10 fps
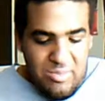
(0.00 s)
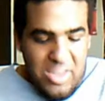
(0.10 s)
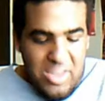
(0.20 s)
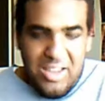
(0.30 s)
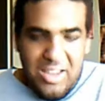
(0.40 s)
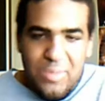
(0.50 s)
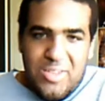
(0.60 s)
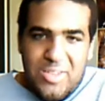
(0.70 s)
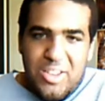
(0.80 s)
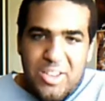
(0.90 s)
It could
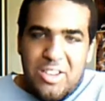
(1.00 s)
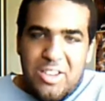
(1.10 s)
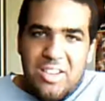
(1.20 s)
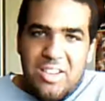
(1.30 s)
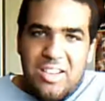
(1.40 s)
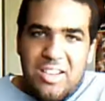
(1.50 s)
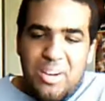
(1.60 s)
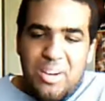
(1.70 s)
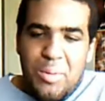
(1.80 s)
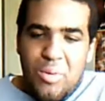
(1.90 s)
have, you know, they could have done a
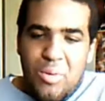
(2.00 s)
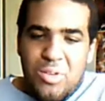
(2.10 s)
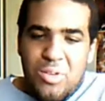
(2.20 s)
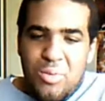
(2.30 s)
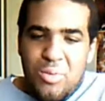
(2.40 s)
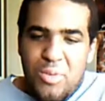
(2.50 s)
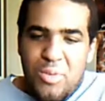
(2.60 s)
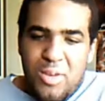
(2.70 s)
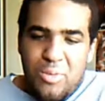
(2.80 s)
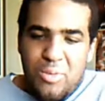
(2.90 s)
little bit more in the movie,
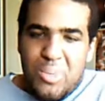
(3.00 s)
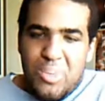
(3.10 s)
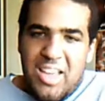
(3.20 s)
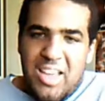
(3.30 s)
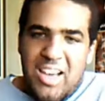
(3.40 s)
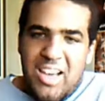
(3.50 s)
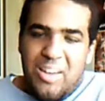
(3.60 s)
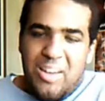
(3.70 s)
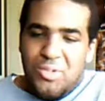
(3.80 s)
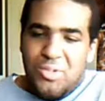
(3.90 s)
but with what they
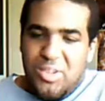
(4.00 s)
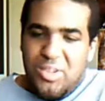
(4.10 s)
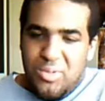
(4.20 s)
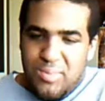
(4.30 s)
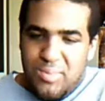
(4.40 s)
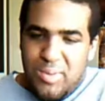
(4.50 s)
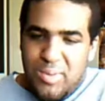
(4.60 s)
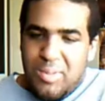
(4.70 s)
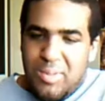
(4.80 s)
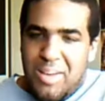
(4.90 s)
had, I wasn't really too
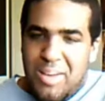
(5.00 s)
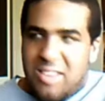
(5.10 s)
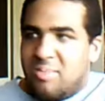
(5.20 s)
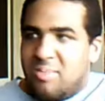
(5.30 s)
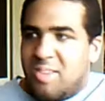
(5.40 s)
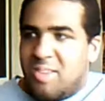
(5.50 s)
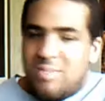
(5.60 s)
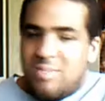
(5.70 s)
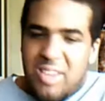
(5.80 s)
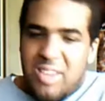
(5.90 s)
bummed about it.
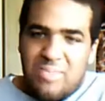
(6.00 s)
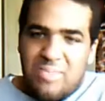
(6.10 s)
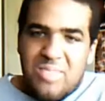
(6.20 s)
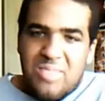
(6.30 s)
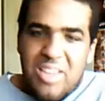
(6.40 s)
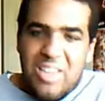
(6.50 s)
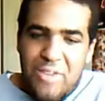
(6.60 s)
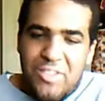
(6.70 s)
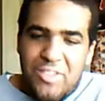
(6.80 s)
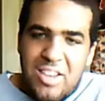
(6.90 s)
But yeah, if
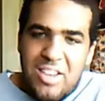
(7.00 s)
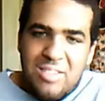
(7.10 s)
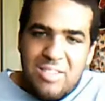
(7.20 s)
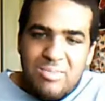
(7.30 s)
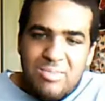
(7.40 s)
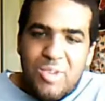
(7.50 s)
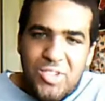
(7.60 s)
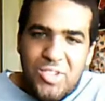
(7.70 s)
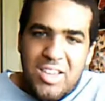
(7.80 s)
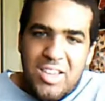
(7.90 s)
you haven't seen it,
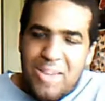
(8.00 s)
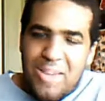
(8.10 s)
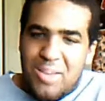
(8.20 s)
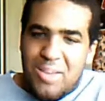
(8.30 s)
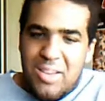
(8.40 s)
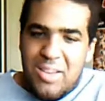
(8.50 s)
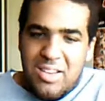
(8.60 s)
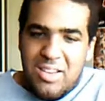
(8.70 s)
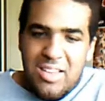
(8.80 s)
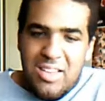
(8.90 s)
go see it. I recommend
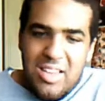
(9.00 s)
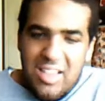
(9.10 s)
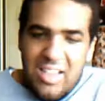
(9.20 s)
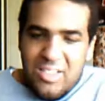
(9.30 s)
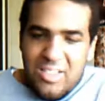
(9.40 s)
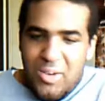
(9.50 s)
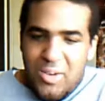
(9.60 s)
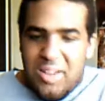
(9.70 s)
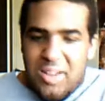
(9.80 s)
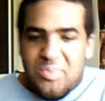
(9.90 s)
it.
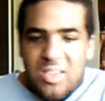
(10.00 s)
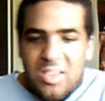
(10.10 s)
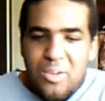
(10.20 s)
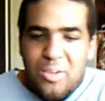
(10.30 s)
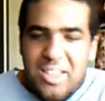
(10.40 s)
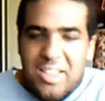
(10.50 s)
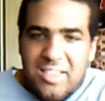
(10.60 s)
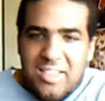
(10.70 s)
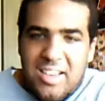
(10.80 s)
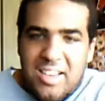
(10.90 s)
So with that
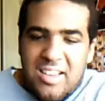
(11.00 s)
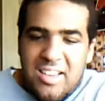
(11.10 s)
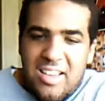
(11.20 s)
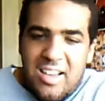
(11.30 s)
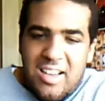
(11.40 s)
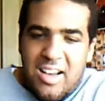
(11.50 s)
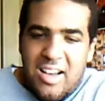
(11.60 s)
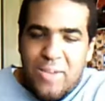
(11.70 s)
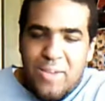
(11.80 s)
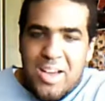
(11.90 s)
said,
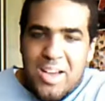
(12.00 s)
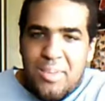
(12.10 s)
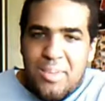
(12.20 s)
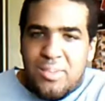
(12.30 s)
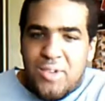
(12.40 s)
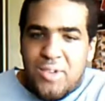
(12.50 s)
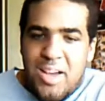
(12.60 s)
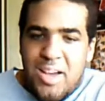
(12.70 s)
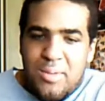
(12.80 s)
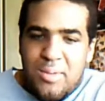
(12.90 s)
rate, comment,
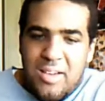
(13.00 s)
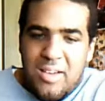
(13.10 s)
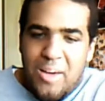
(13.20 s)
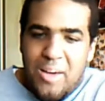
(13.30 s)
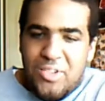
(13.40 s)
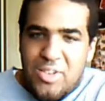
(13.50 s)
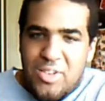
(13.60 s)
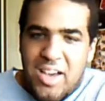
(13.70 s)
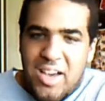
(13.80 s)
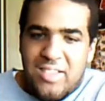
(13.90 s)
subscribe. I will see
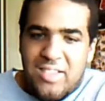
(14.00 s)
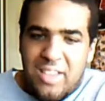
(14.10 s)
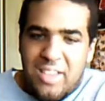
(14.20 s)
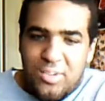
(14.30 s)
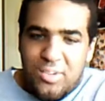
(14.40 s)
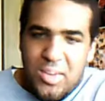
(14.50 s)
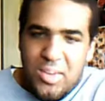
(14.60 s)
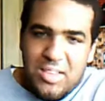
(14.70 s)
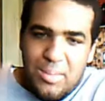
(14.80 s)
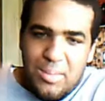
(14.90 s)
you guys next week.
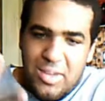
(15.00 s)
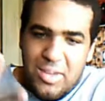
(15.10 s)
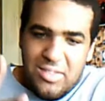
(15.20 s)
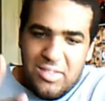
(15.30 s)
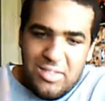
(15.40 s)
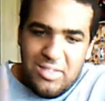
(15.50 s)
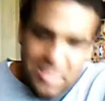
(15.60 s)
Peace.